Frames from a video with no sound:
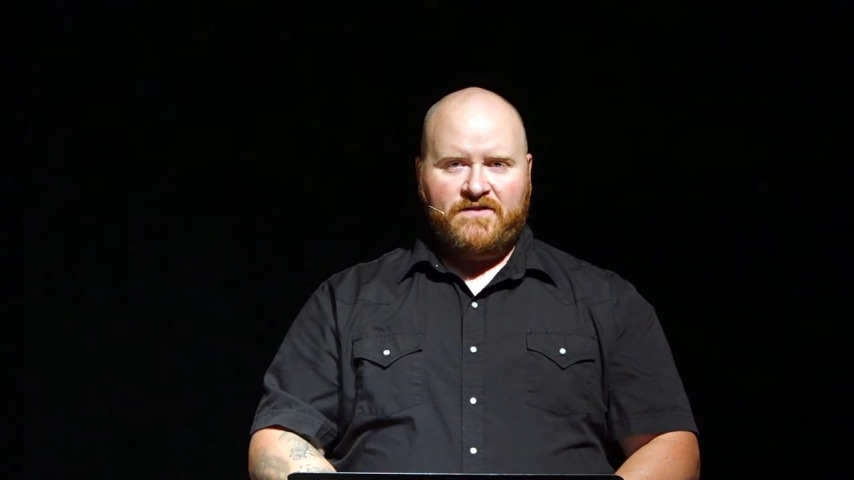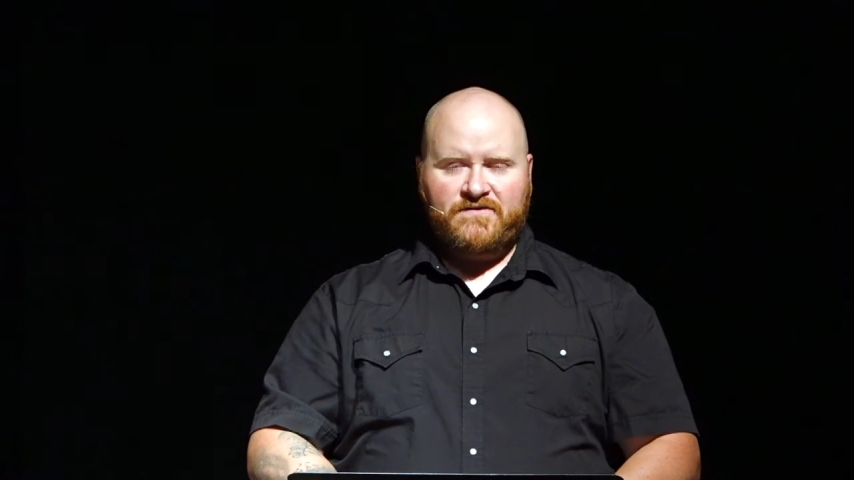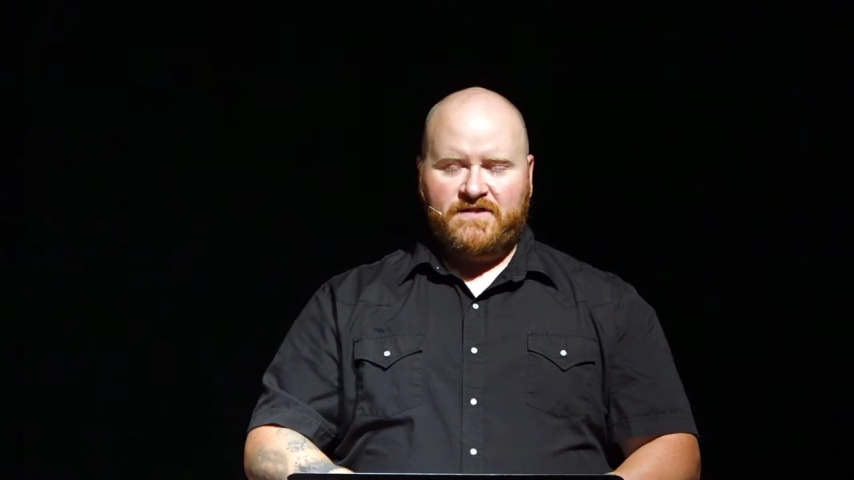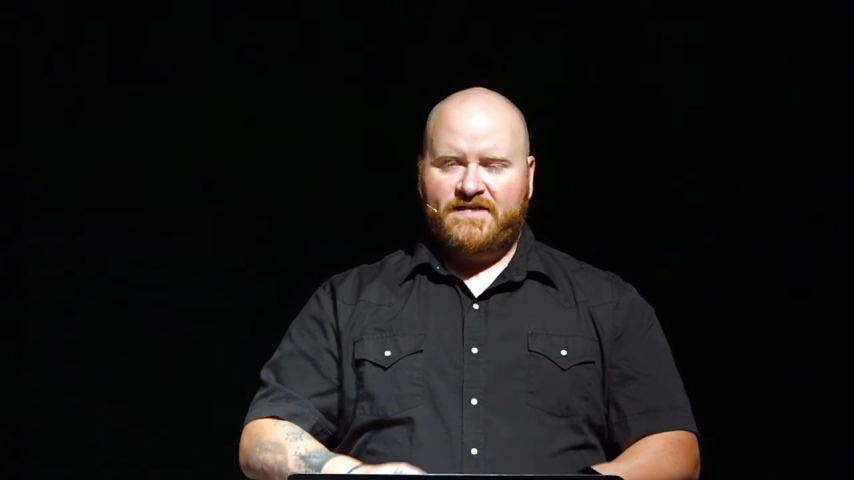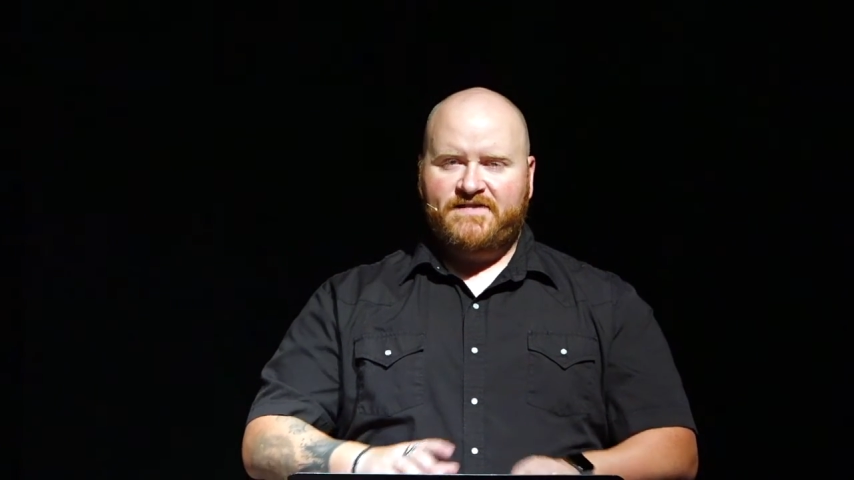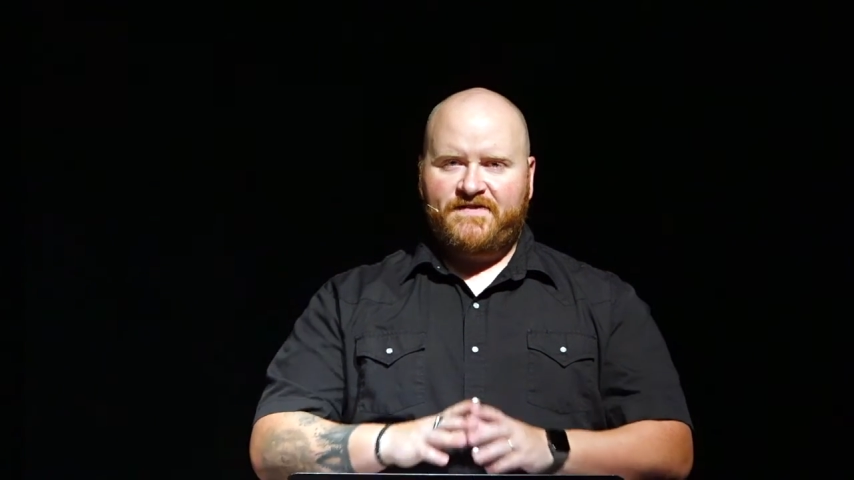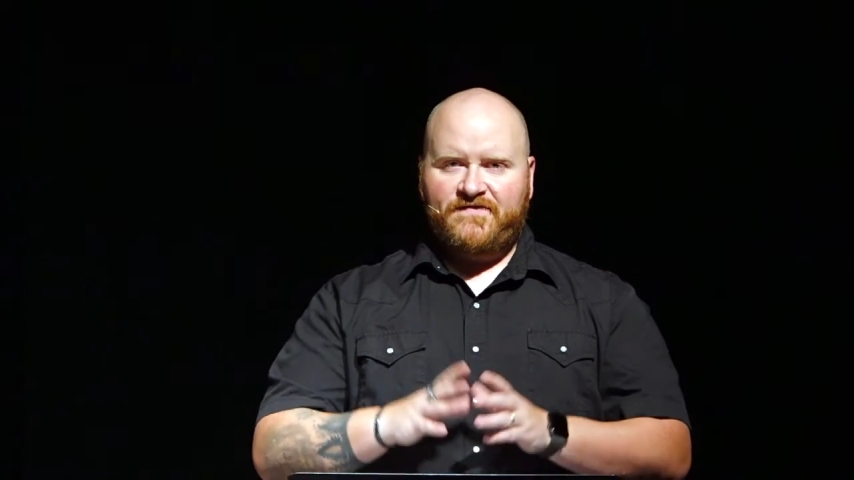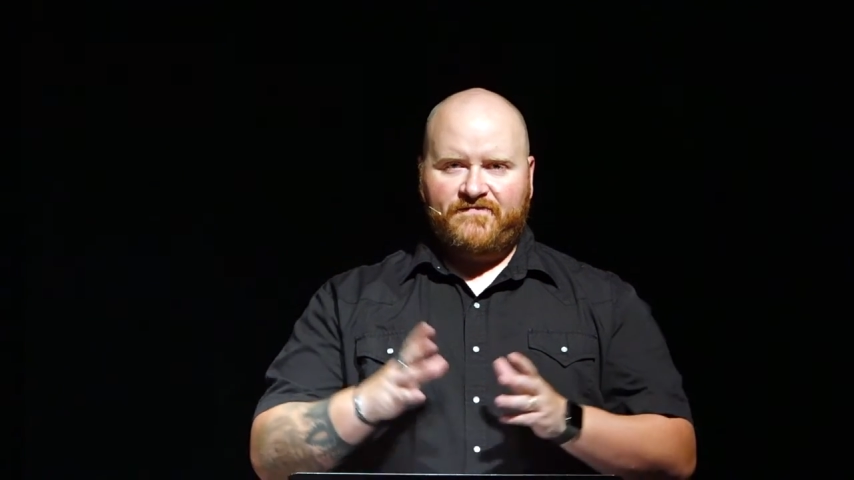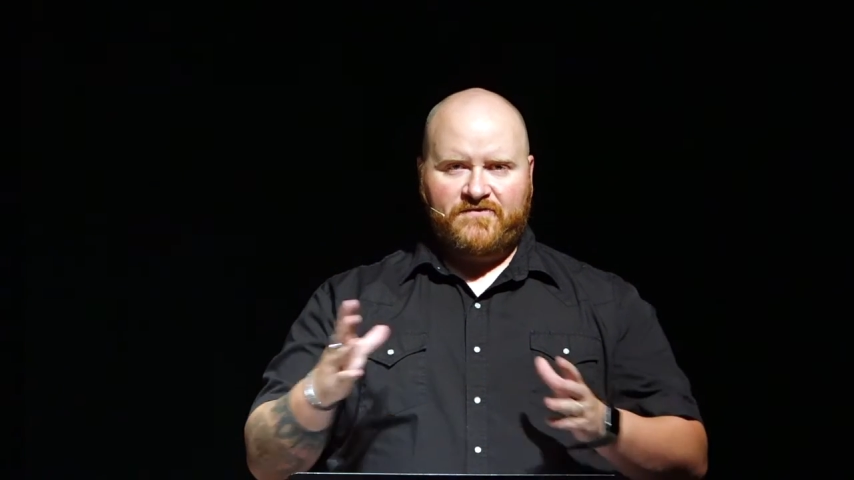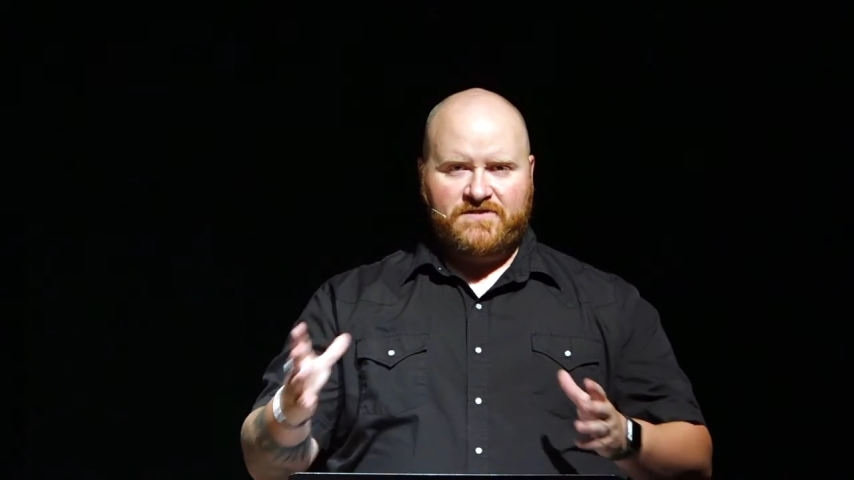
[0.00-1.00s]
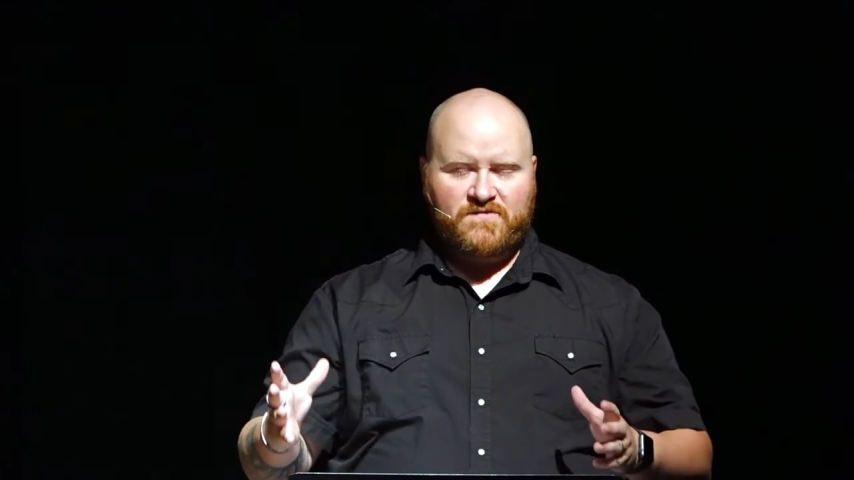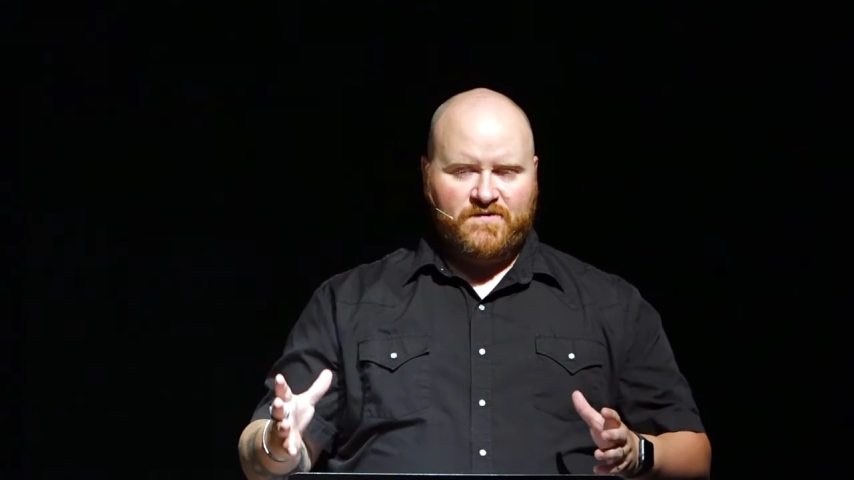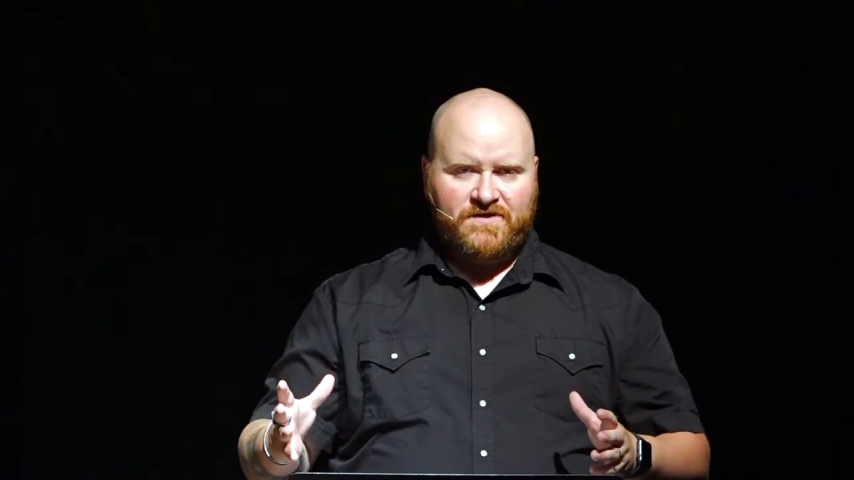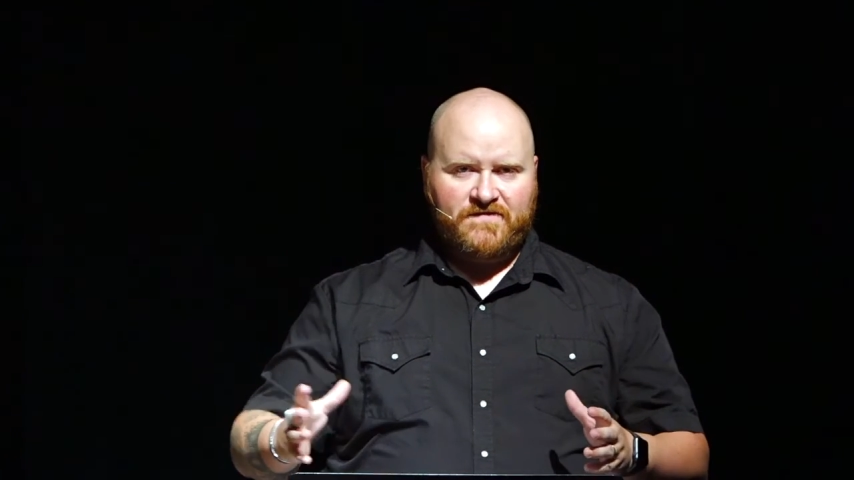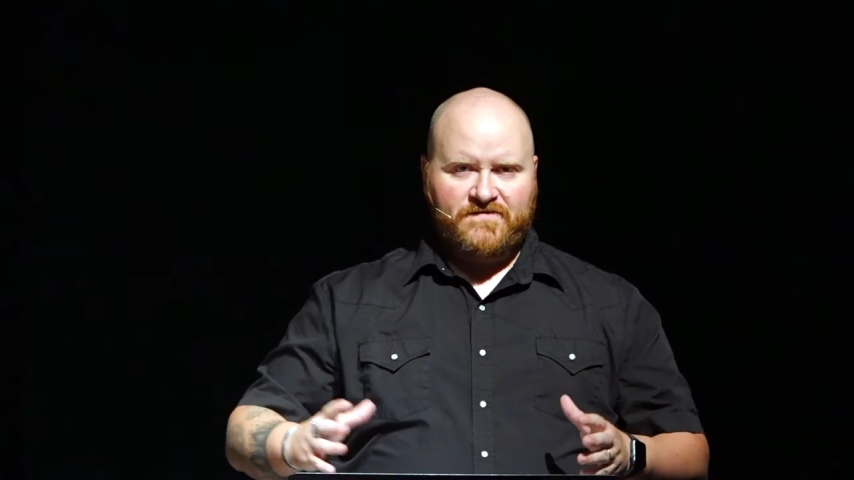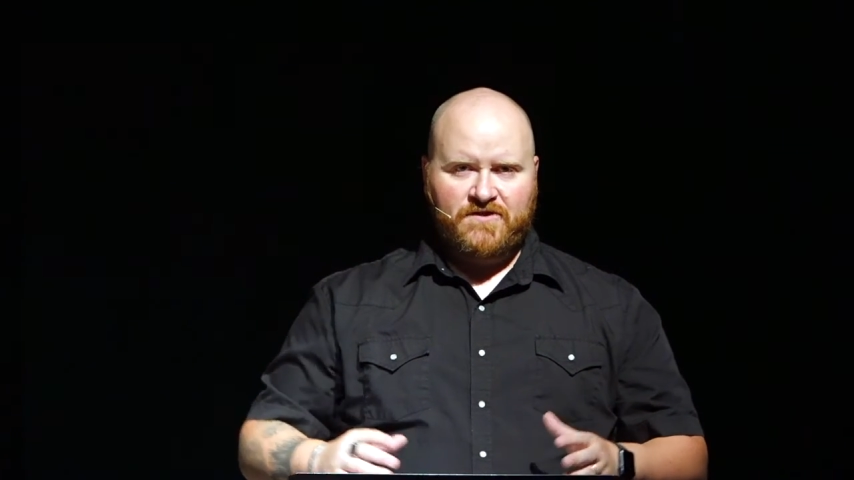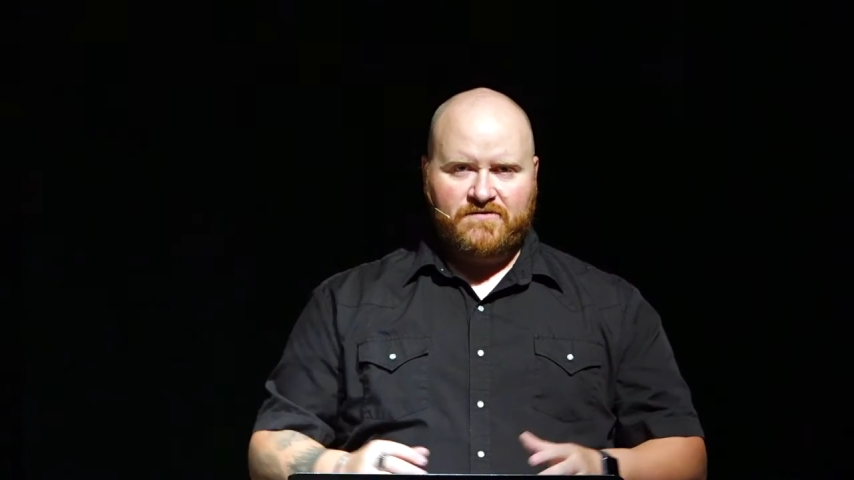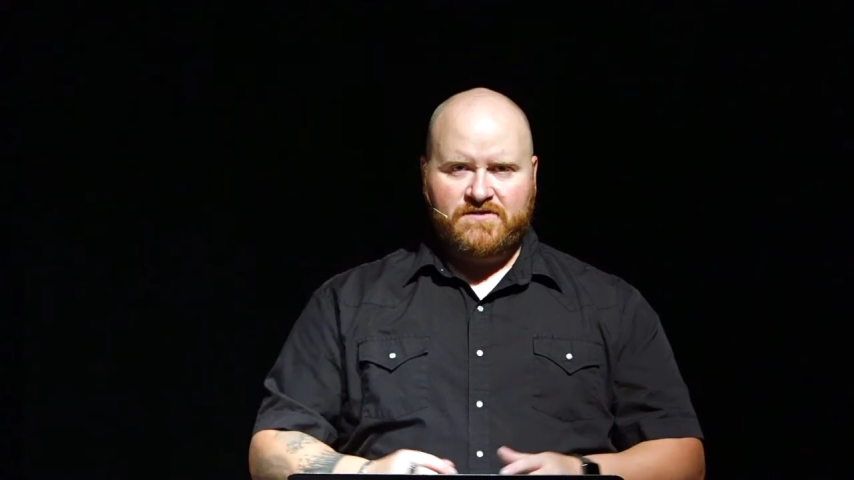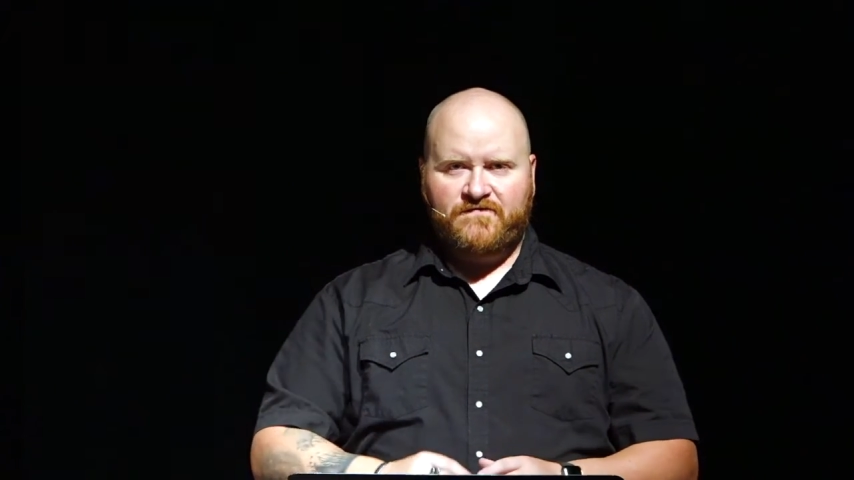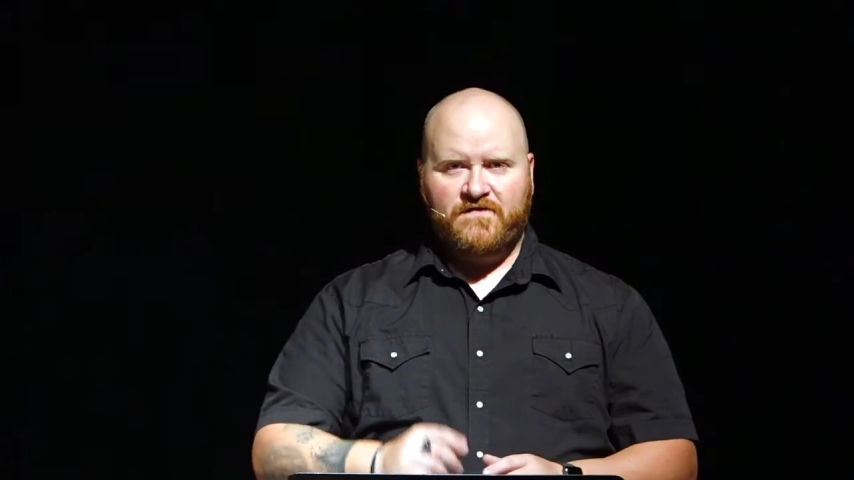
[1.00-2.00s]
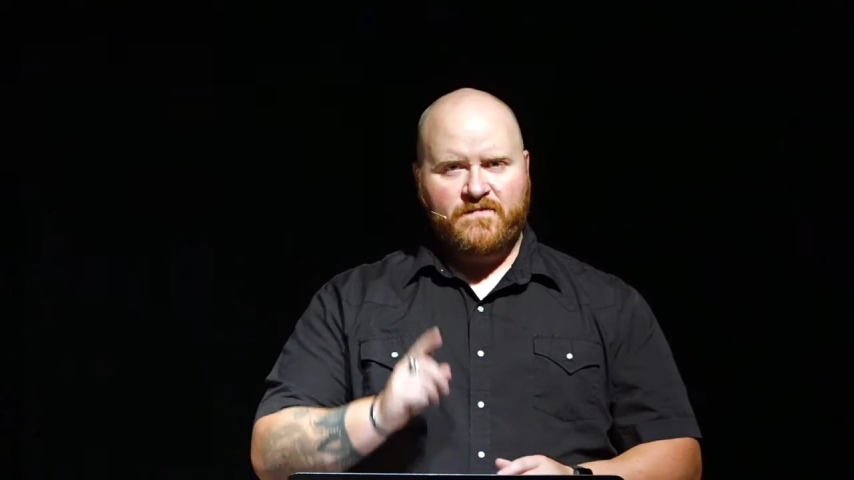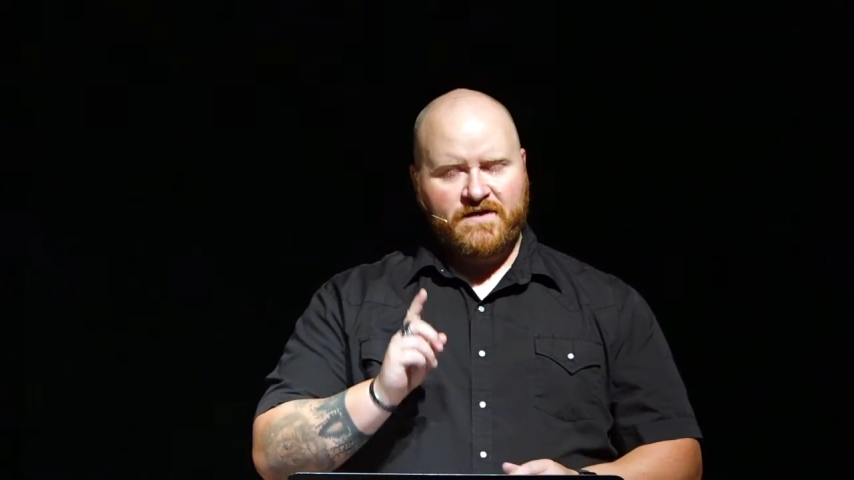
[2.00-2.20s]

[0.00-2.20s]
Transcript: There's lots of different verses we could have chosen from.